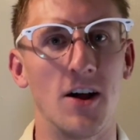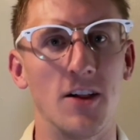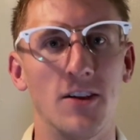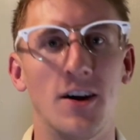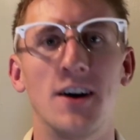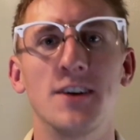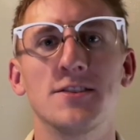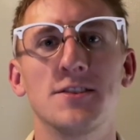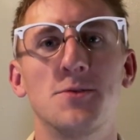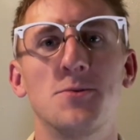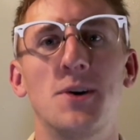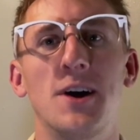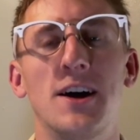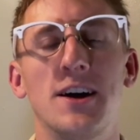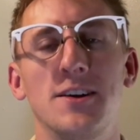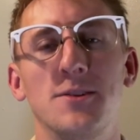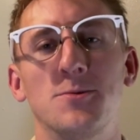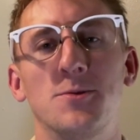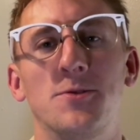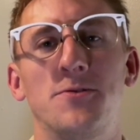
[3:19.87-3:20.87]
Along the
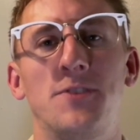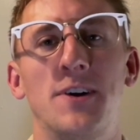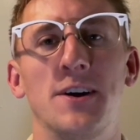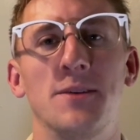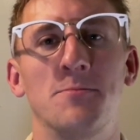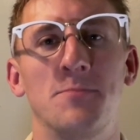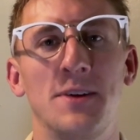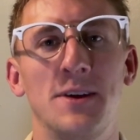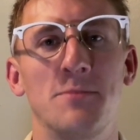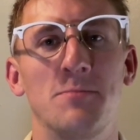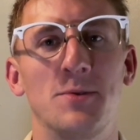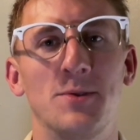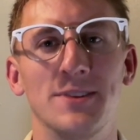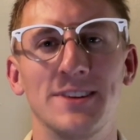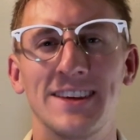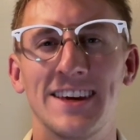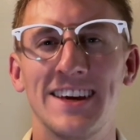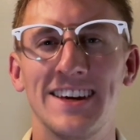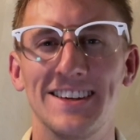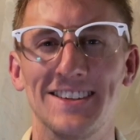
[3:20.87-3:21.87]
way, you will find people
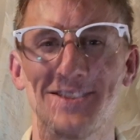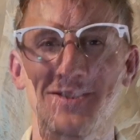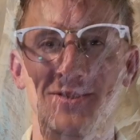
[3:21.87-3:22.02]
and kids